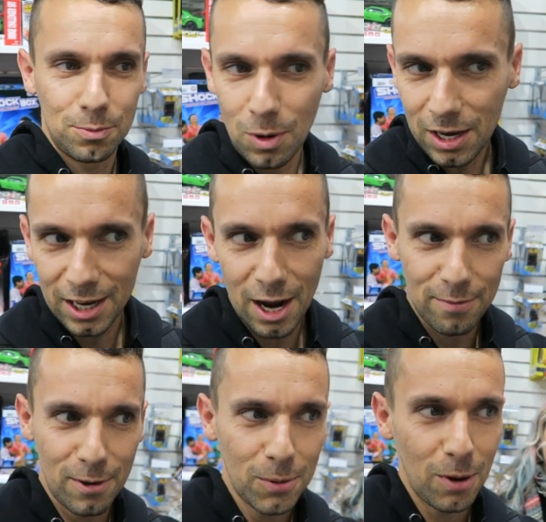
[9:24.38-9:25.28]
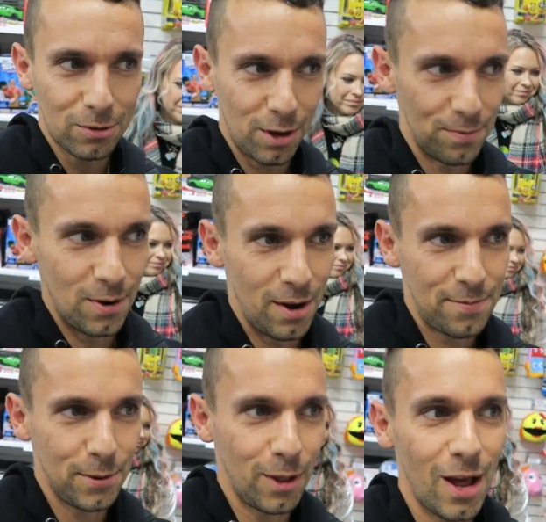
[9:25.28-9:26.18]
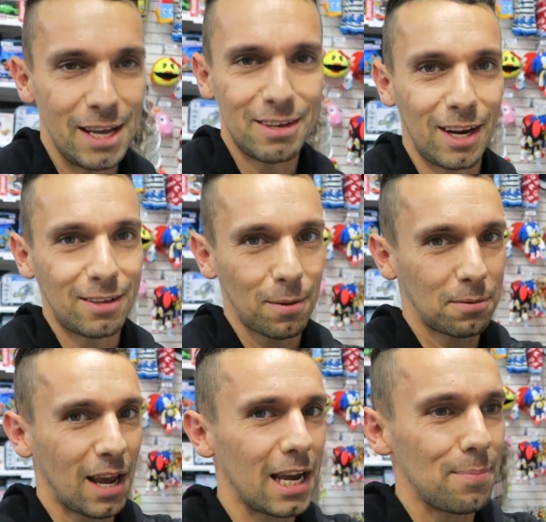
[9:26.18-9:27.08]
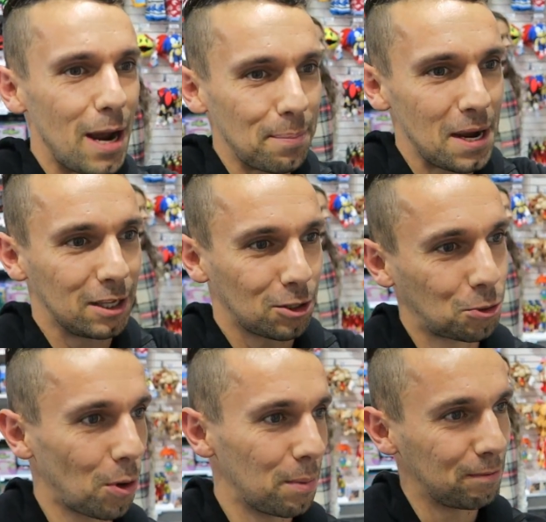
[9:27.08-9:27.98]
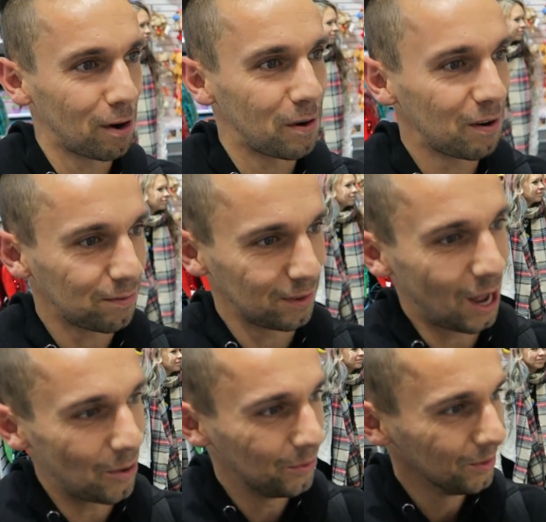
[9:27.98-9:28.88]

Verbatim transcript: It's working out very well so far. I feel like he's going to take me up here to drop me very low.